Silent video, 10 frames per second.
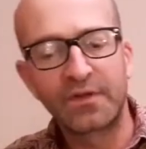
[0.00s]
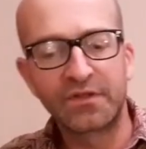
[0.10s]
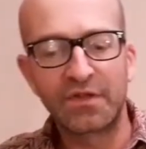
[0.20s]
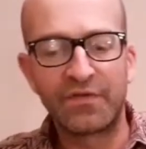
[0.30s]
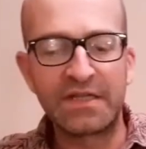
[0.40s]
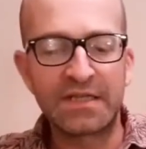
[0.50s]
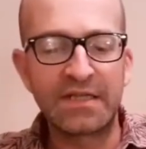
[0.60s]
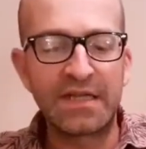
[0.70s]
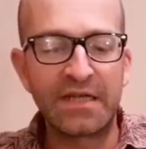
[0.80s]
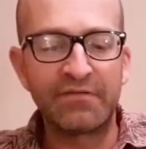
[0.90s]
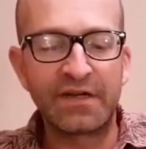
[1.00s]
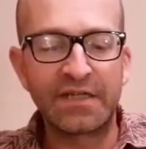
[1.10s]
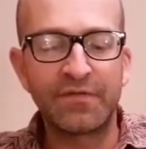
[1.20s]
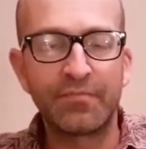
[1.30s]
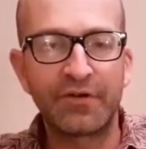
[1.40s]
So these are nearly
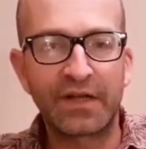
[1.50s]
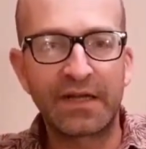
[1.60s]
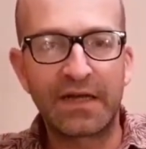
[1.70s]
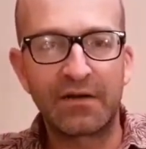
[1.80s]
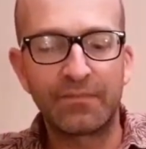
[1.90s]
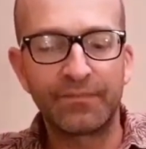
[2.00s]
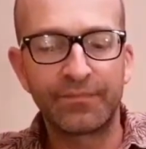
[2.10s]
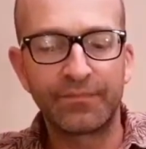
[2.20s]
ready for pricking out.